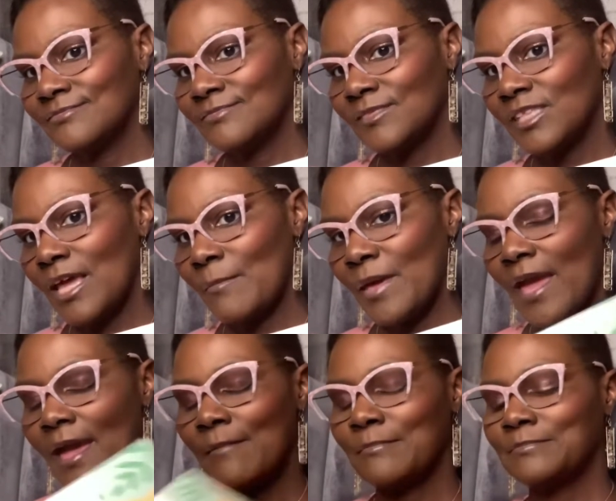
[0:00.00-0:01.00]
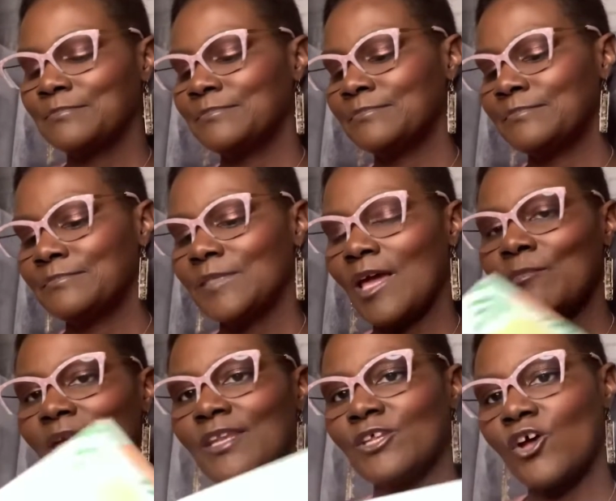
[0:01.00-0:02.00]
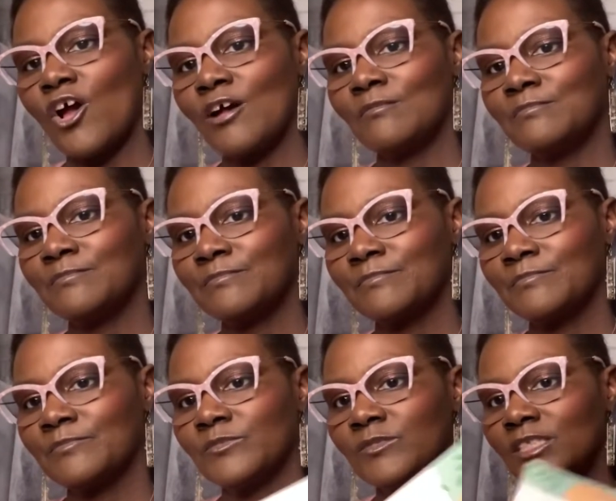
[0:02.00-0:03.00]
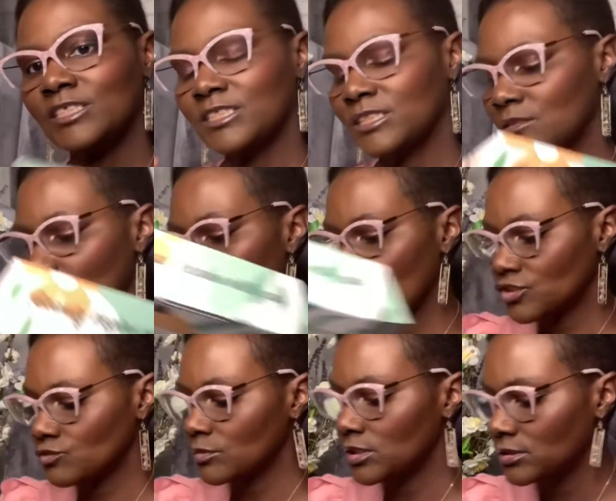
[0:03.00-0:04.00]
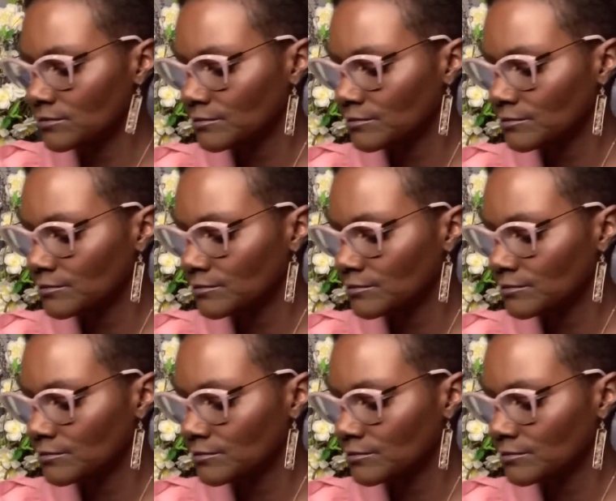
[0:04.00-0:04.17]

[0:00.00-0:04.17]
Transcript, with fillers: Not bad. Not bad at all. This is the March one.